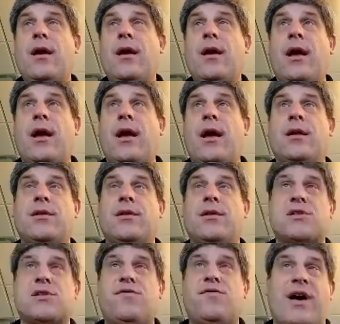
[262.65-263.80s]
And
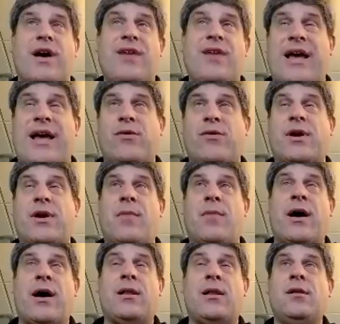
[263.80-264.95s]
this five aggregate
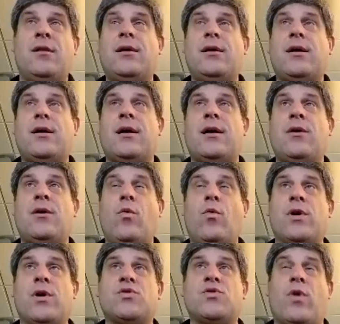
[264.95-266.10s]
model uh,
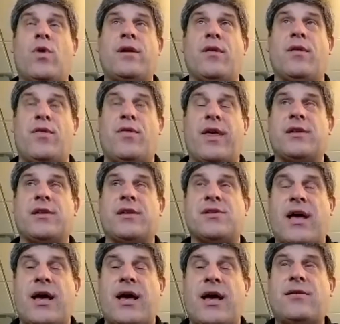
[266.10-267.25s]
was one of the things
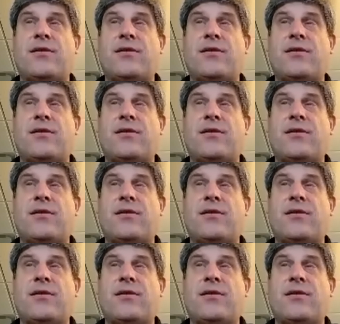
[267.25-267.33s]
that